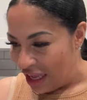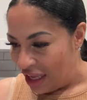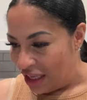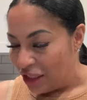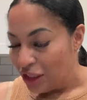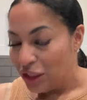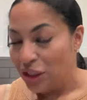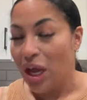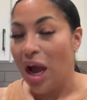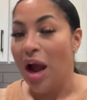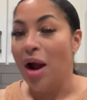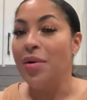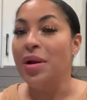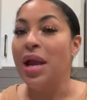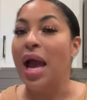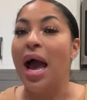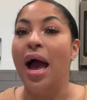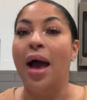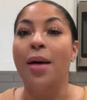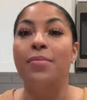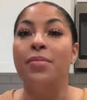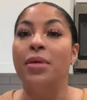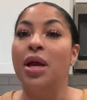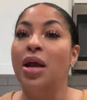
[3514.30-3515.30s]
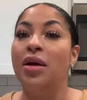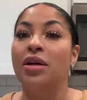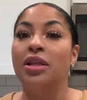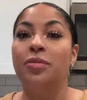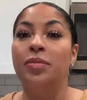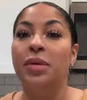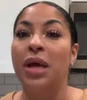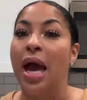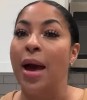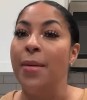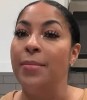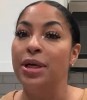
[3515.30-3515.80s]
Sorry, I, Aries B,
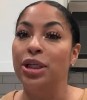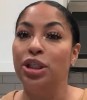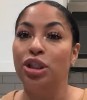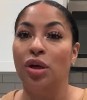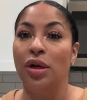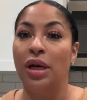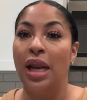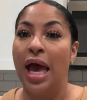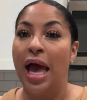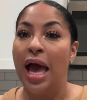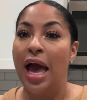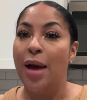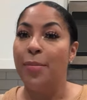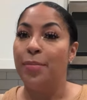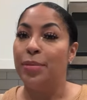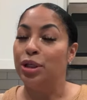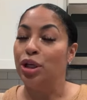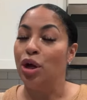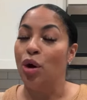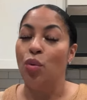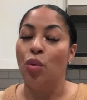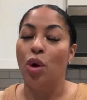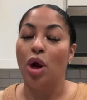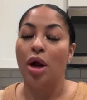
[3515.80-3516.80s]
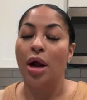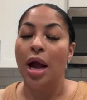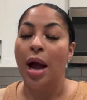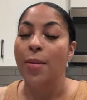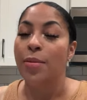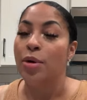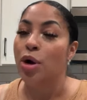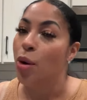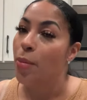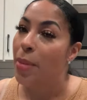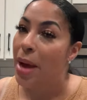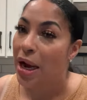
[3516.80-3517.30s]
I missed your live, but don't worry. I'm going to
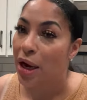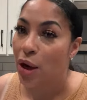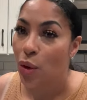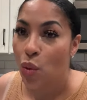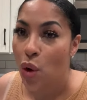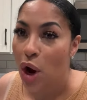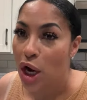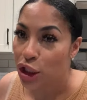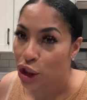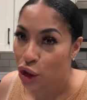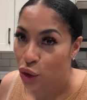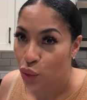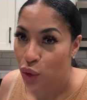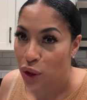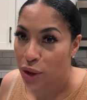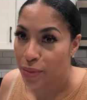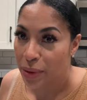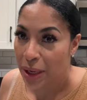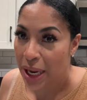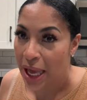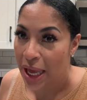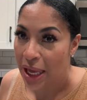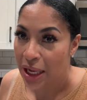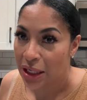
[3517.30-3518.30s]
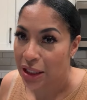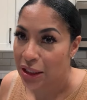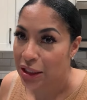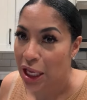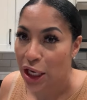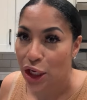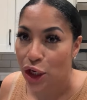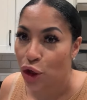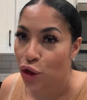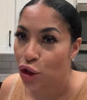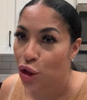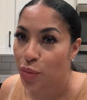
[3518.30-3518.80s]
go back and watch the replay because I
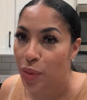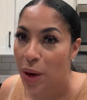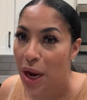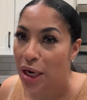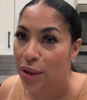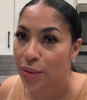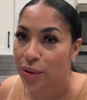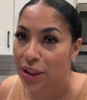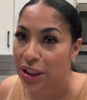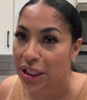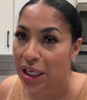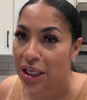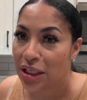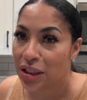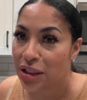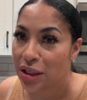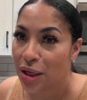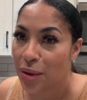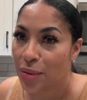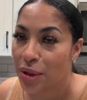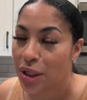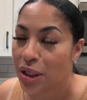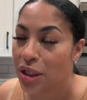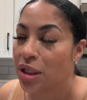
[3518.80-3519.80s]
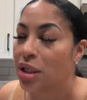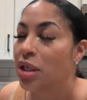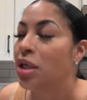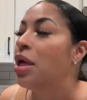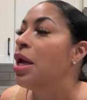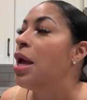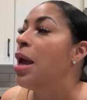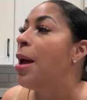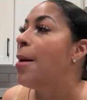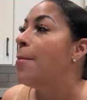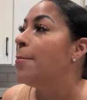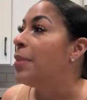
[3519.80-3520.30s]
know you probably was saying something good.
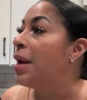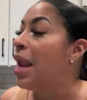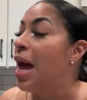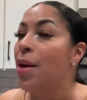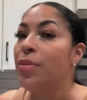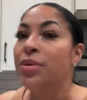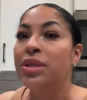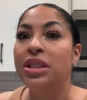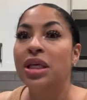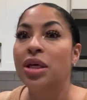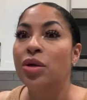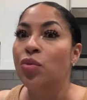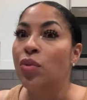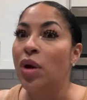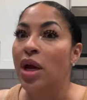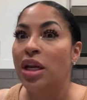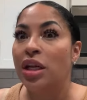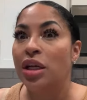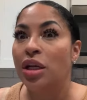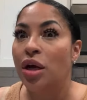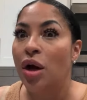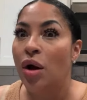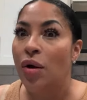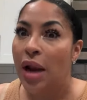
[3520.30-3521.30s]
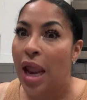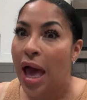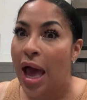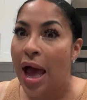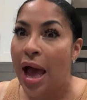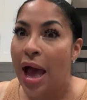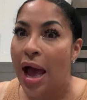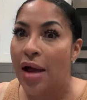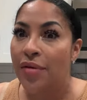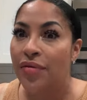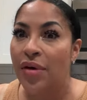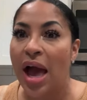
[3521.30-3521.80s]
But I was getting ready to go
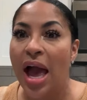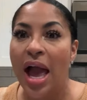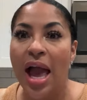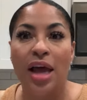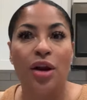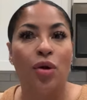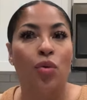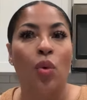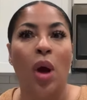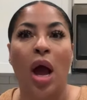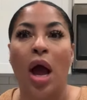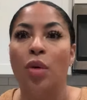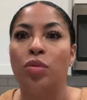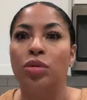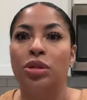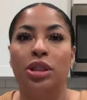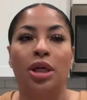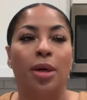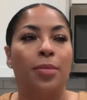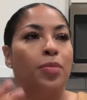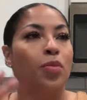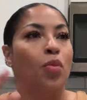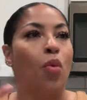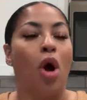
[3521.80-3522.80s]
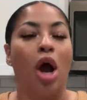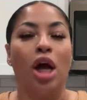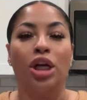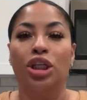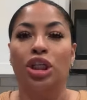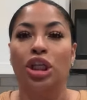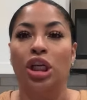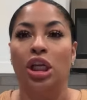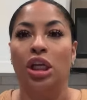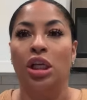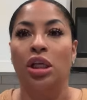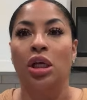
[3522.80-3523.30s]
live. I had a, I was up
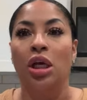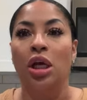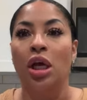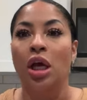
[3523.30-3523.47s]
watching